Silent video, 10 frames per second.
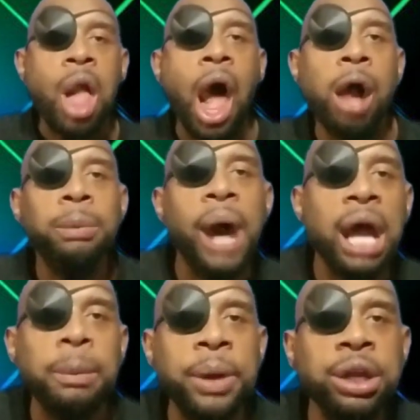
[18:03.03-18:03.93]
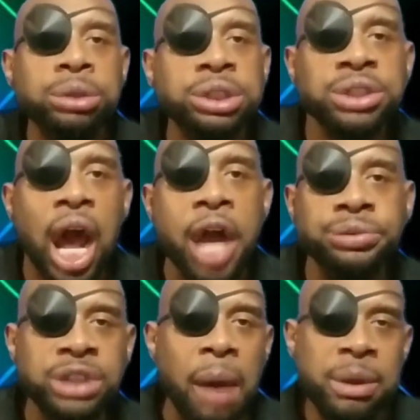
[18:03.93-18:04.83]
and all them jalapenos and
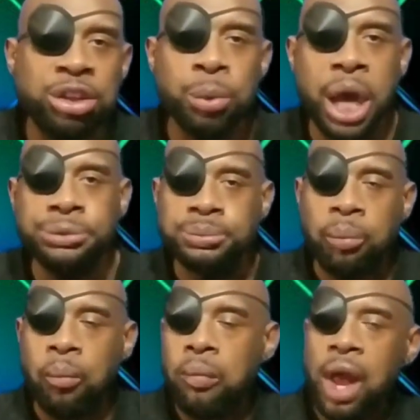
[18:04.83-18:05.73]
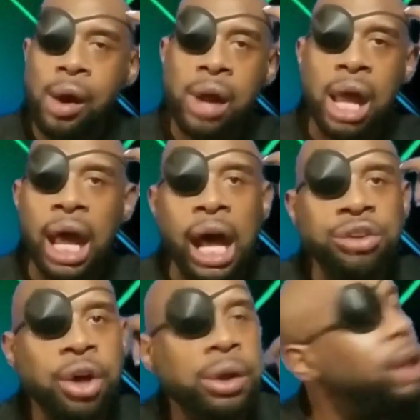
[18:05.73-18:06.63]
things got me sweating. Like I
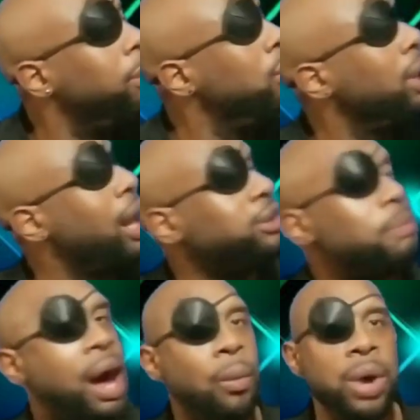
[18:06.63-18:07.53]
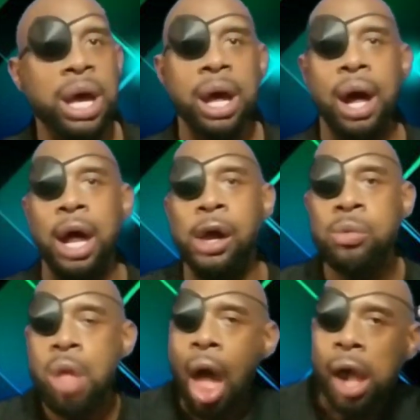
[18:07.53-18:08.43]
told you, let me relax my wig, honey.
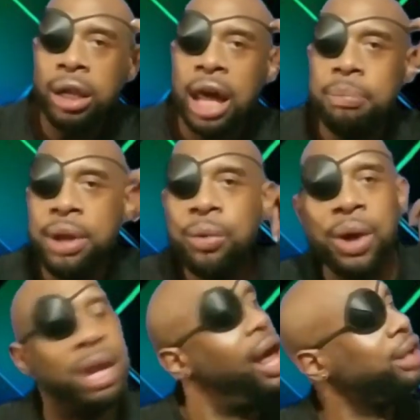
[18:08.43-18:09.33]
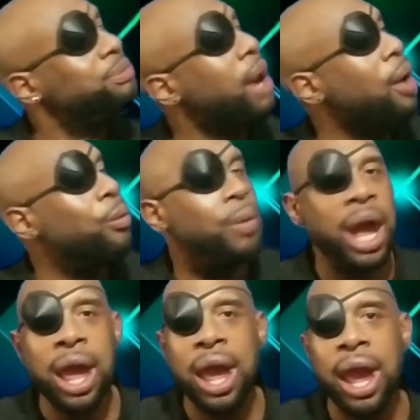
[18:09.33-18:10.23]
Let me relax my
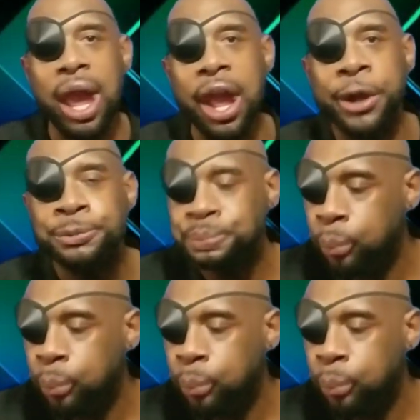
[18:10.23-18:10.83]
wig!